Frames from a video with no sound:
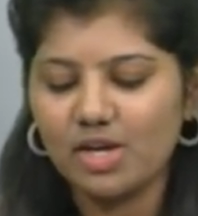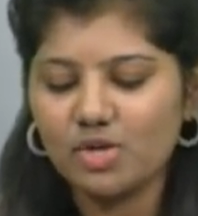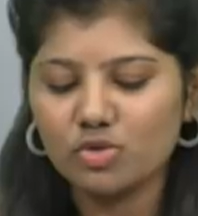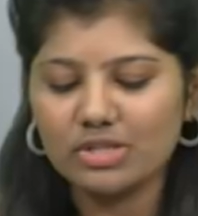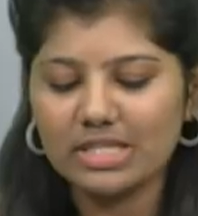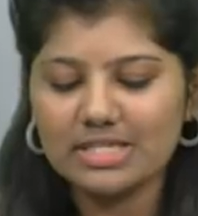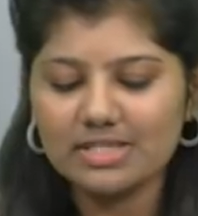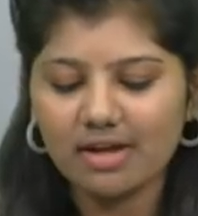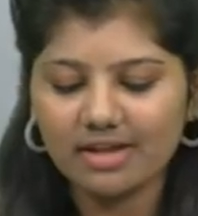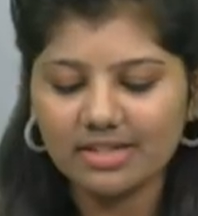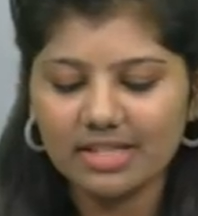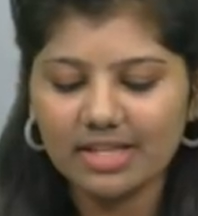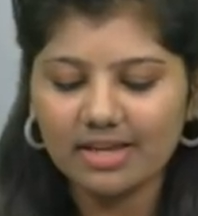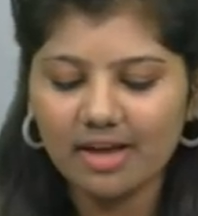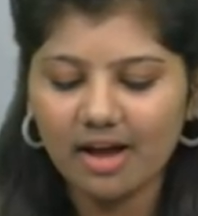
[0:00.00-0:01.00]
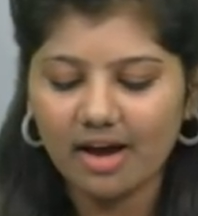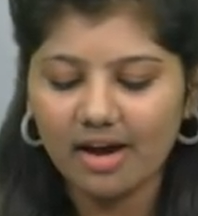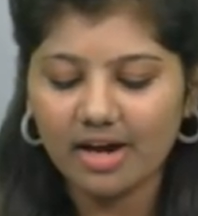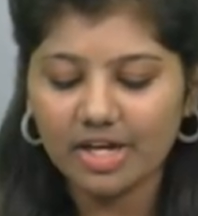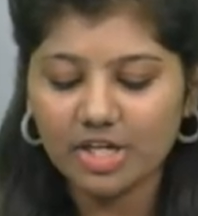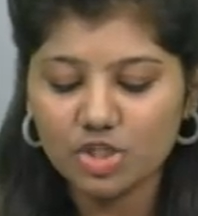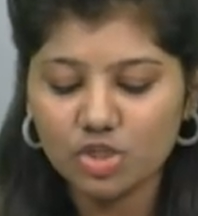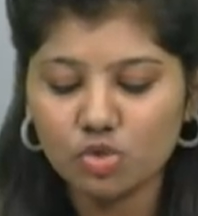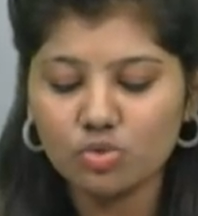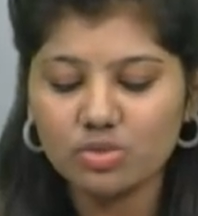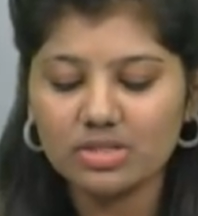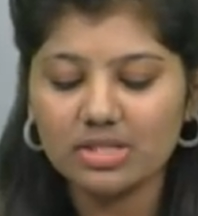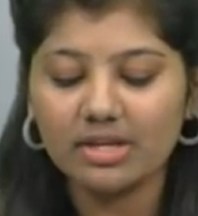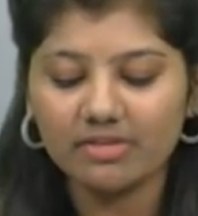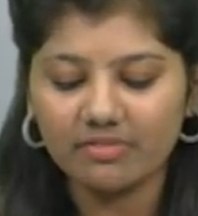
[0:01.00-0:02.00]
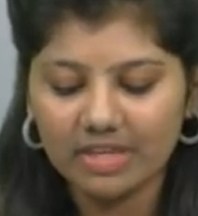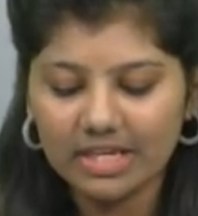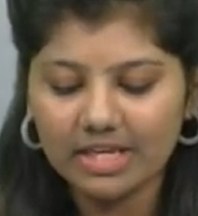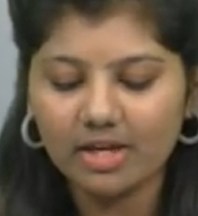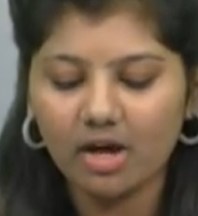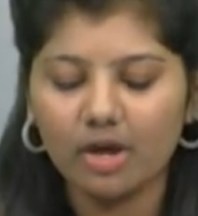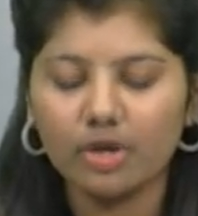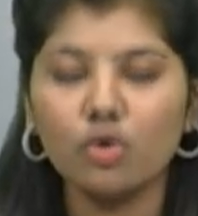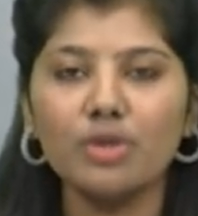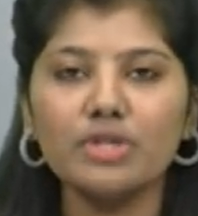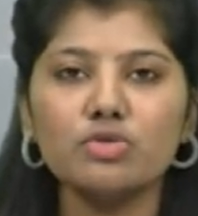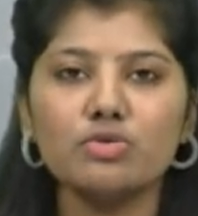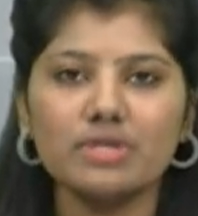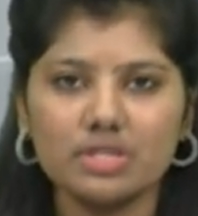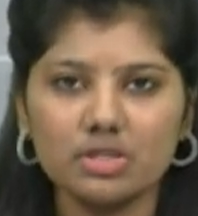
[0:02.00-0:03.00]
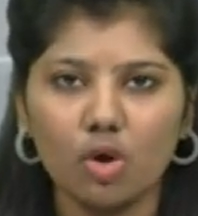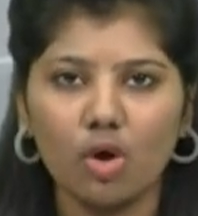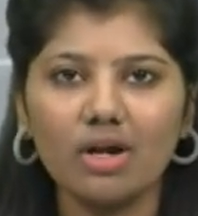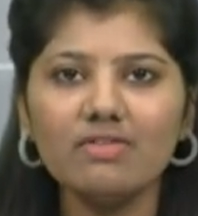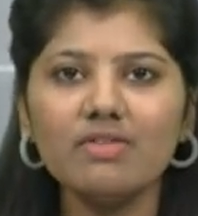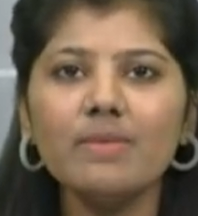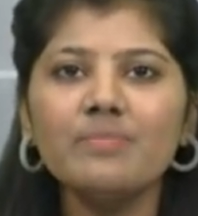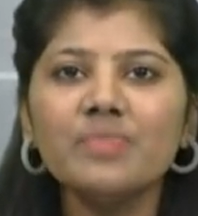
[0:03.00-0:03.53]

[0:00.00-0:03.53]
So these are the issues we are going to resolve